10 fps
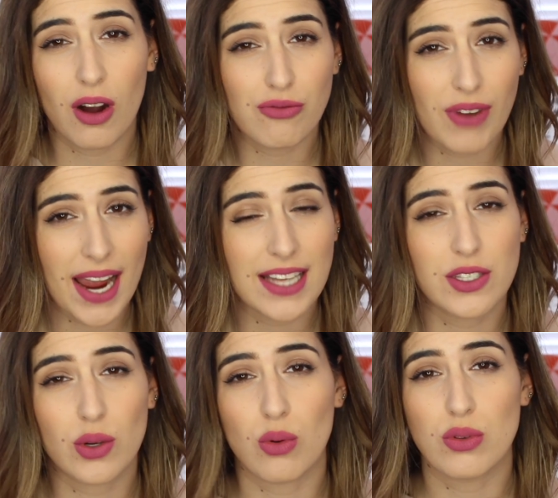are
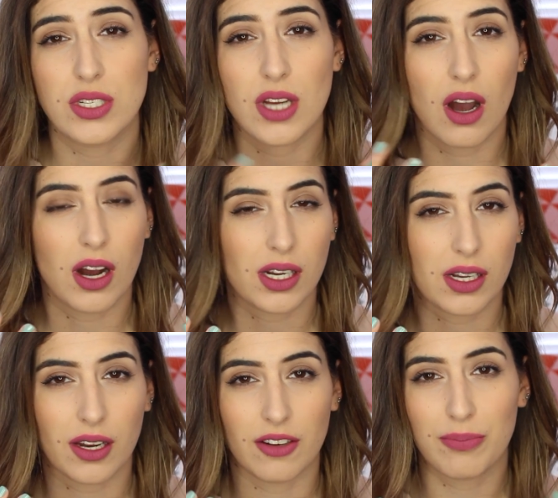reds or
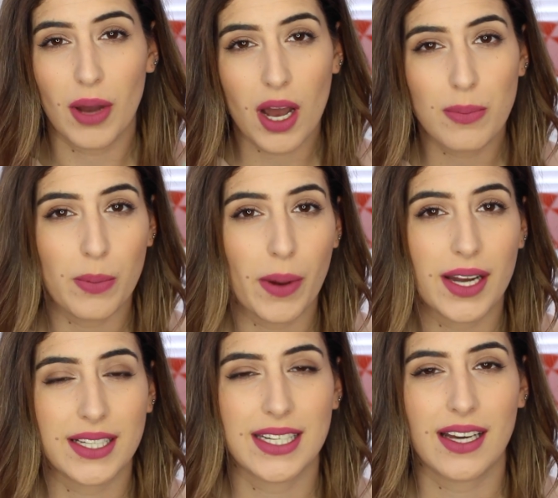dark kind of purple
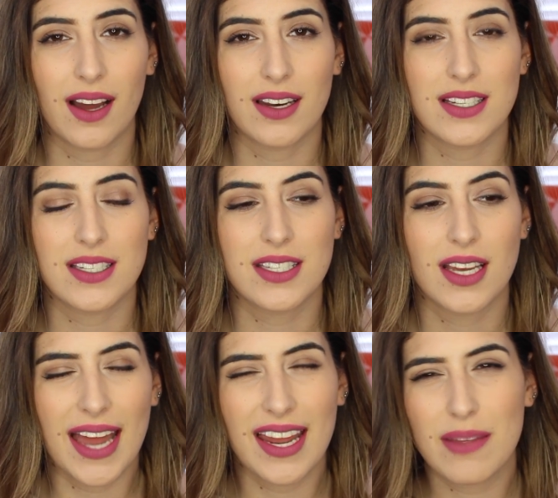burgundy
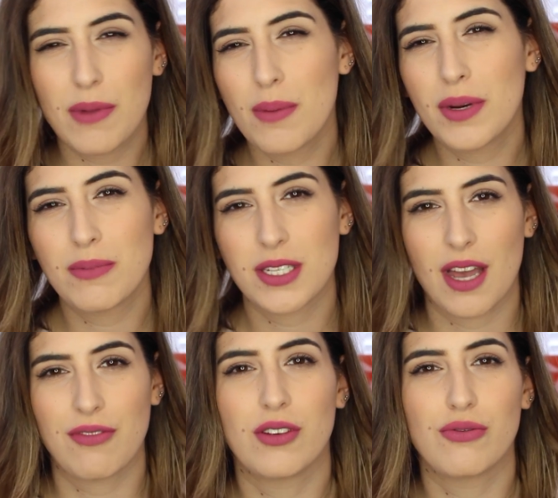colours, and at the moment I'm just
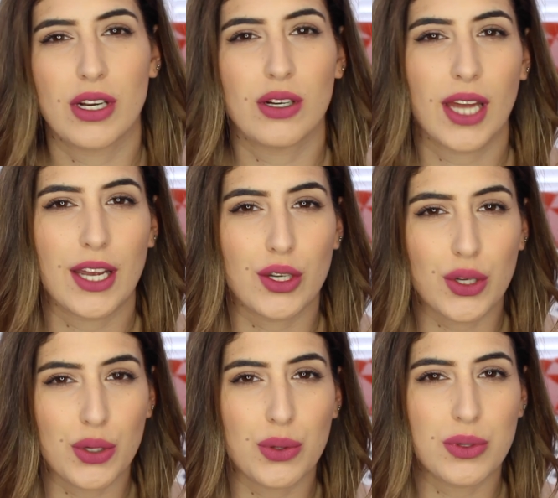having a real like
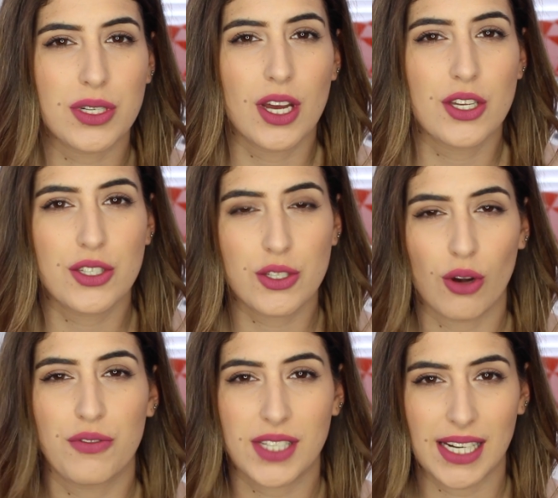nude
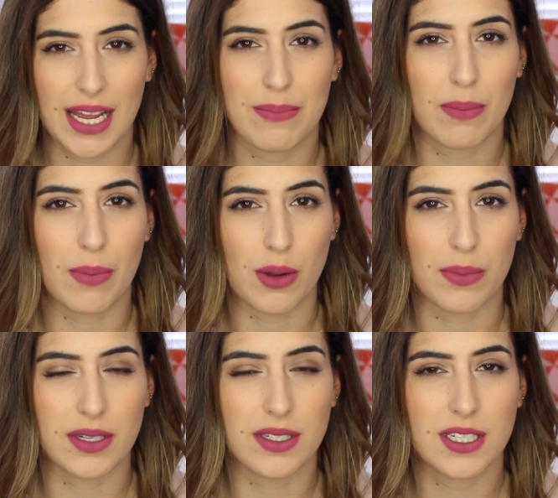soft lip
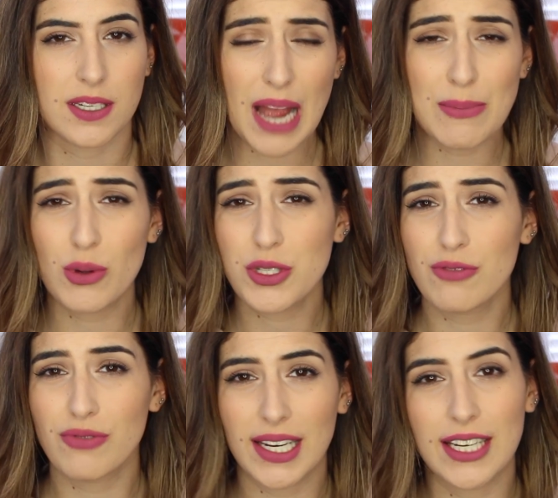moment. I'm
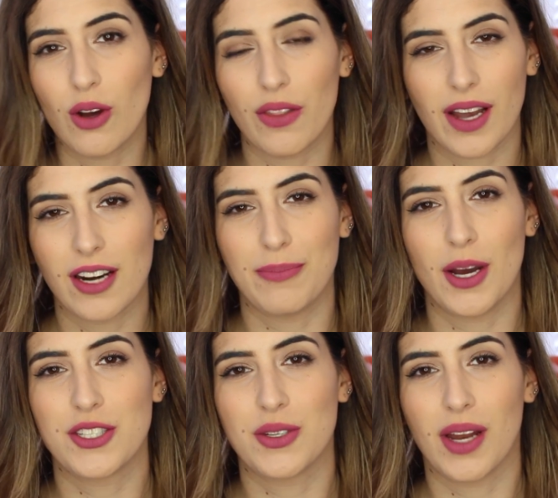also really not the kind of
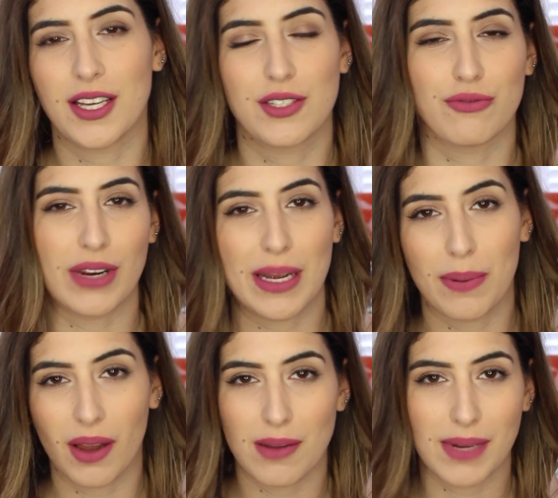person who likes to
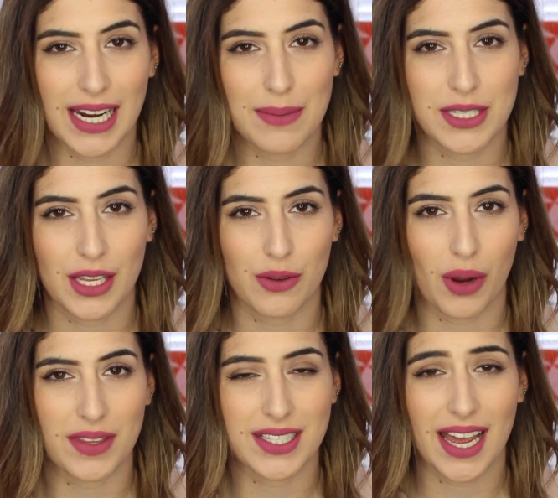reapply my lipstick
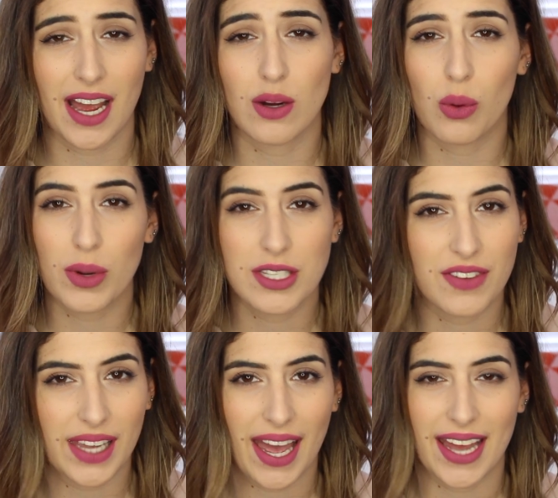throughout the day. I always
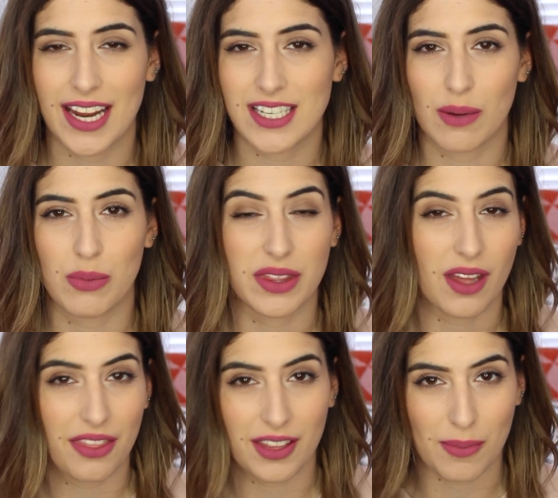forget and end up with
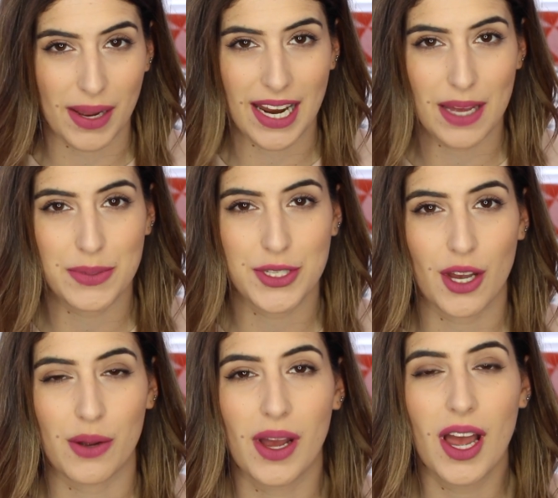nothing on my lips,
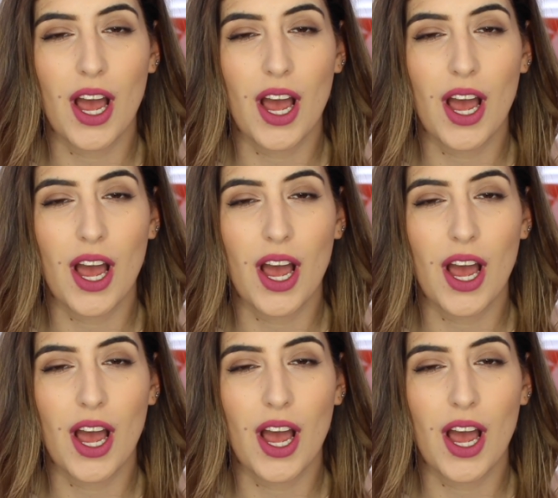so